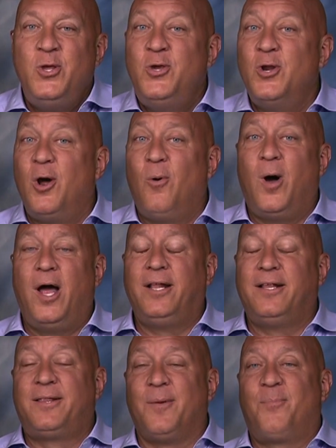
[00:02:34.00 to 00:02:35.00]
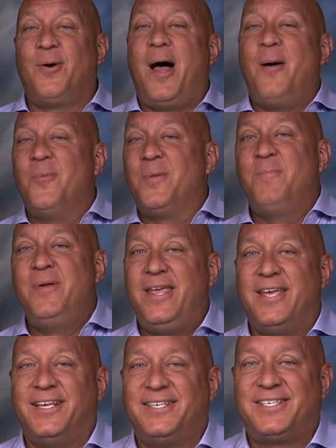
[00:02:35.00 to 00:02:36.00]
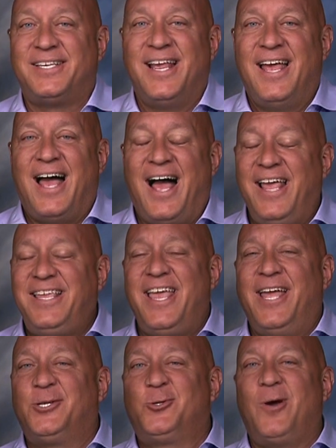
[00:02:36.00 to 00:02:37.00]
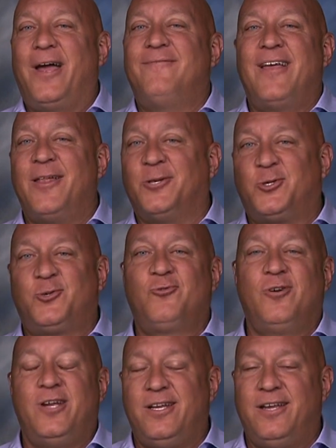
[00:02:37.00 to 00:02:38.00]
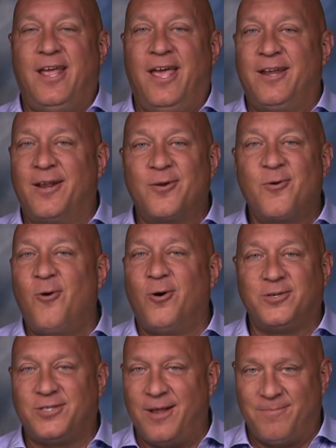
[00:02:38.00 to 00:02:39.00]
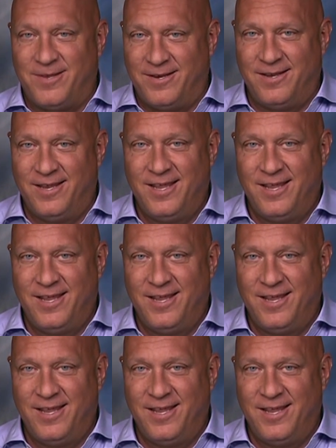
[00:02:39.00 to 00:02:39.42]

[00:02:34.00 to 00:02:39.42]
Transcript: You know what? The problem with me is I can't drive down the street and ignore something.